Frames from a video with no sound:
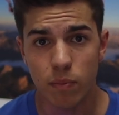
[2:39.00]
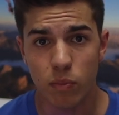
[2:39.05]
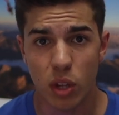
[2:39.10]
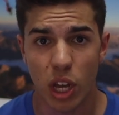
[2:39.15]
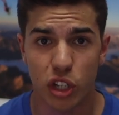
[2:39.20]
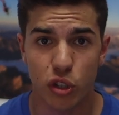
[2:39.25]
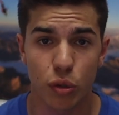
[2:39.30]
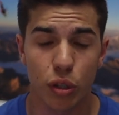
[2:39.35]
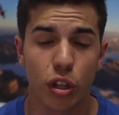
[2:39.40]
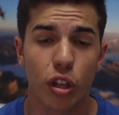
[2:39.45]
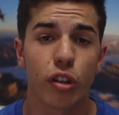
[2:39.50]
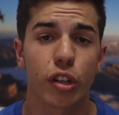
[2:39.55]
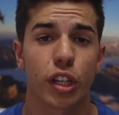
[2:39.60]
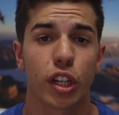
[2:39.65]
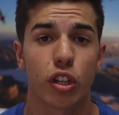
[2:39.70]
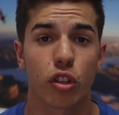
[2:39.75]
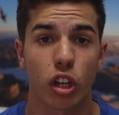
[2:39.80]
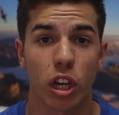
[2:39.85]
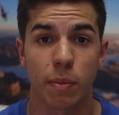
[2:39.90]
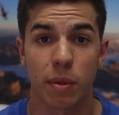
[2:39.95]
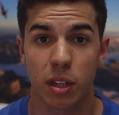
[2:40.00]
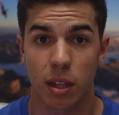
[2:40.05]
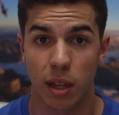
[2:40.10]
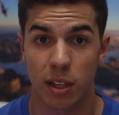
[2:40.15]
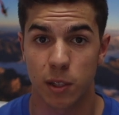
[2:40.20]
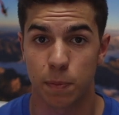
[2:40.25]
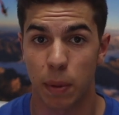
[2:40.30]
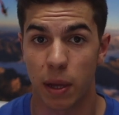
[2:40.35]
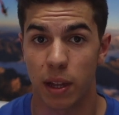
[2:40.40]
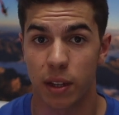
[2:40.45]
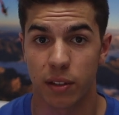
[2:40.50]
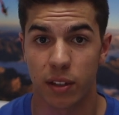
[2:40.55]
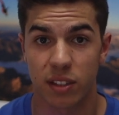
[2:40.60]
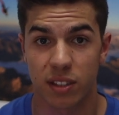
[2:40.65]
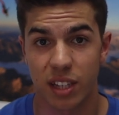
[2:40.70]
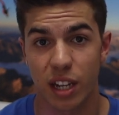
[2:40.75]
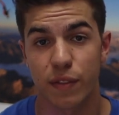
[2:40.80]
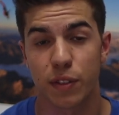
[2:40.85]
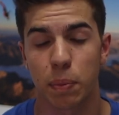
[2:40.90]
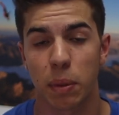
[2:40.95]
actually learning a new canopy, and
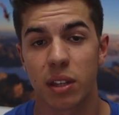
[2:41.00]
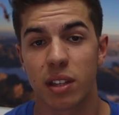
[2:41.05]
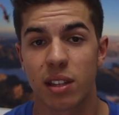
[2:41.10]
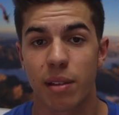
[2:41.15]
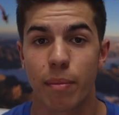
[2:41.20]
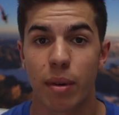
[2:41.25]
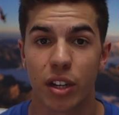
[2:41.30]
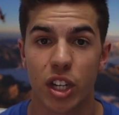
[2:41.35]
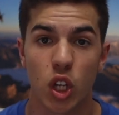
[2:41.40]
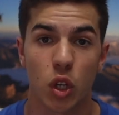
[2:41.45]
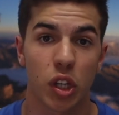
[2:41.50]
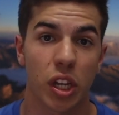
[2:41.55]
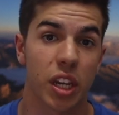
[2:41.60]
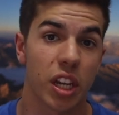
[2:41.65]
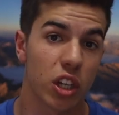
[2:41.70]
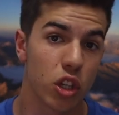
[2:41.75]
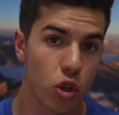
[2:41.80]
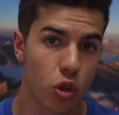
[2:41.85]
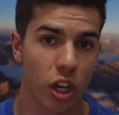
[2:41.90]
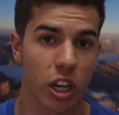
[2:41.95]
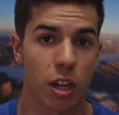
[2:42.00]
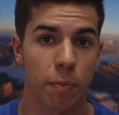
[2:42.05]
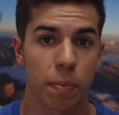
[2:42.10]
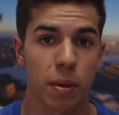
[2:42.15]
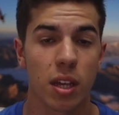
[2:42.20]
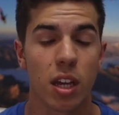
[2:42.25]
instead of spending the money on getting a new canopy,